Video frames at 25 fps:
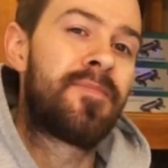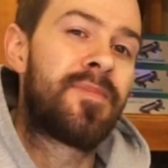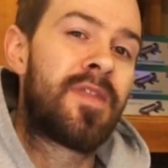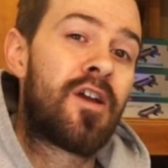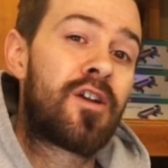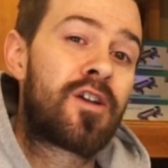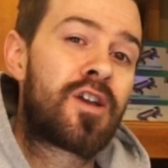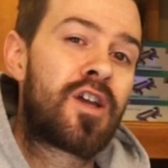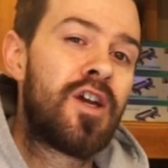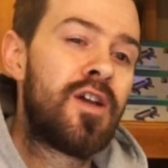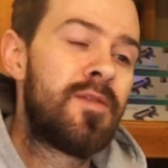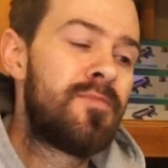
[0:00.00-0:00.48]

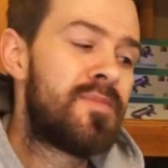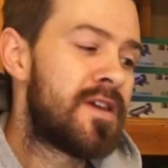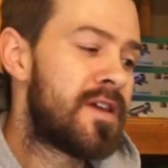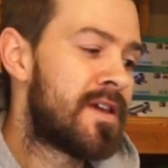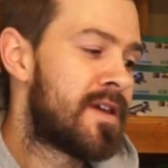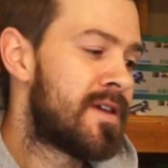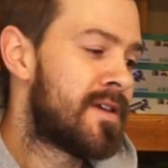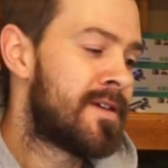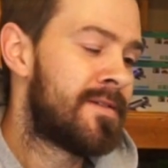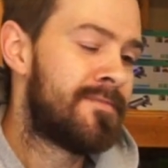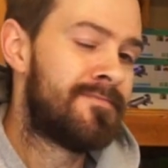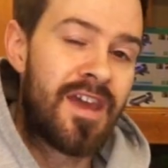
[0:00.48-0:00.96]
there could
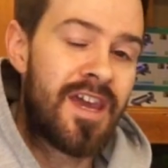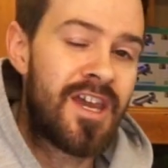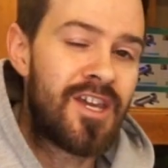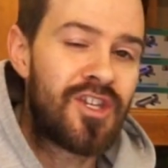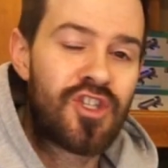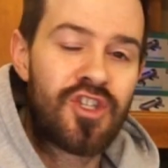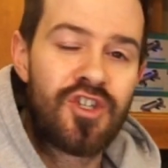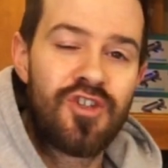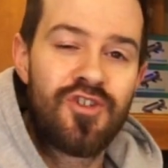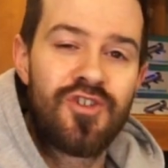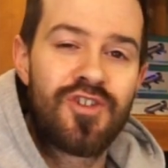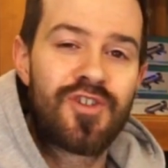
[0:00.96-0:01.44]
be
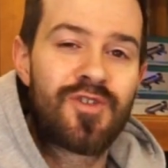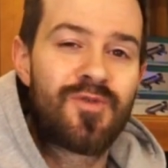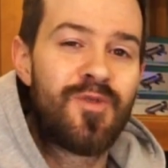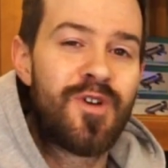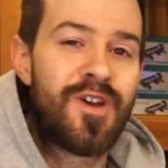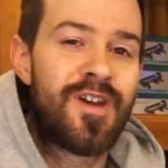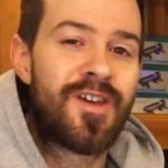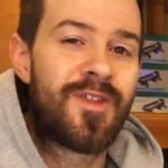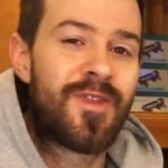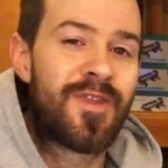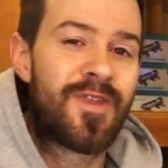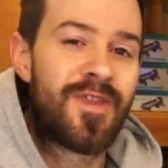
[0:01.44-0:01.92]
issues
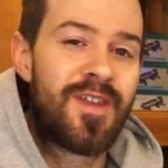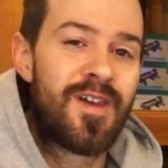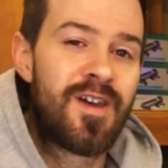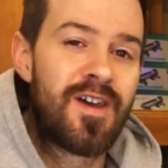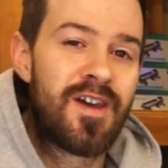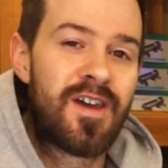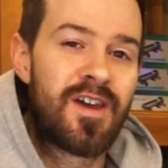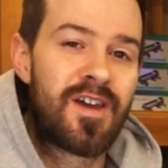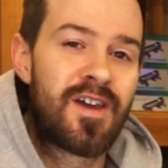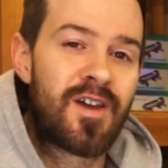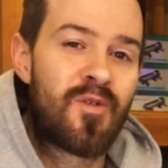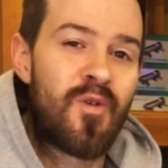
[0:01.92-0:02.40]
with
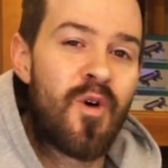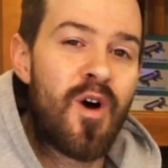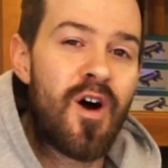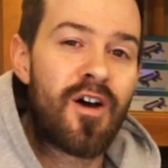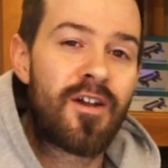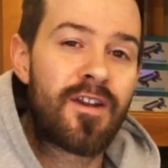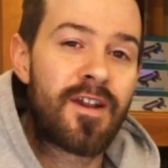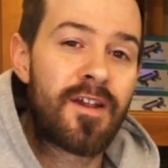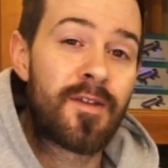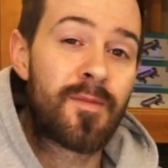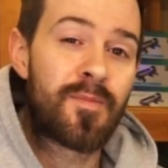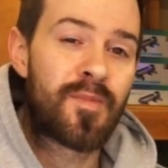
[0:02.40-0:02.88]
the
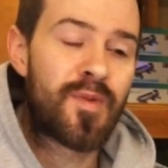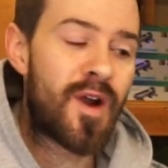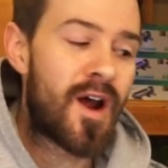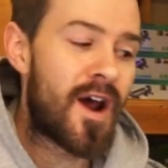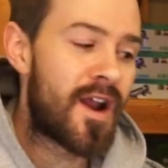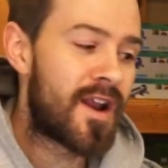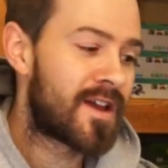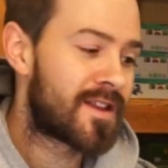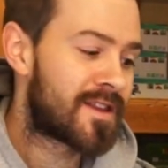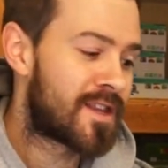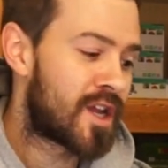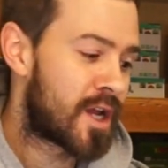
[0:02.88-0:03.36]
quality of the
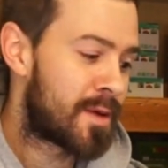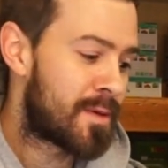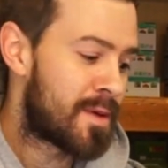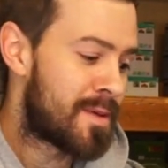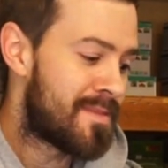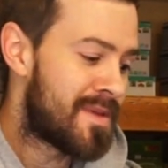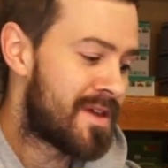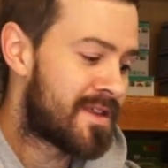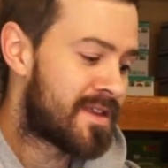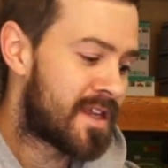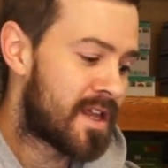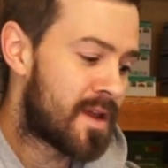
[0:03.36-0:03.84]
product, there could be
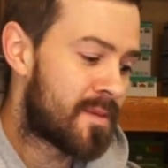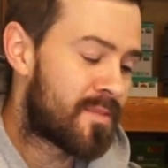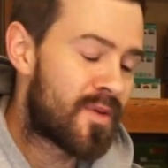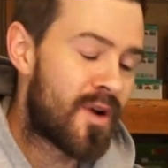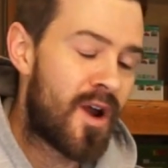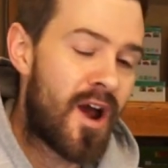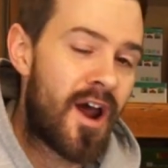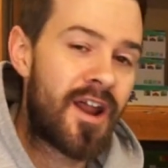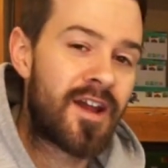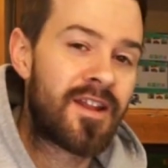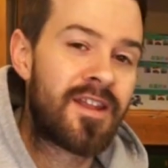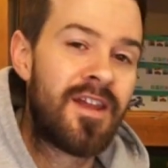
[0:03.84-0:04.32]
missing a
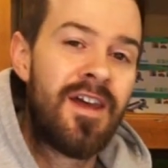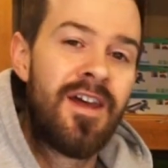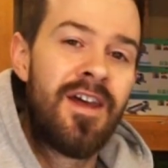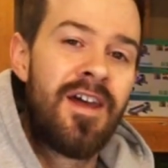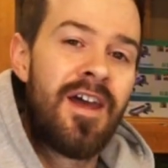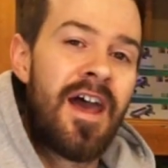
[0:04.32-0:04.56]
product,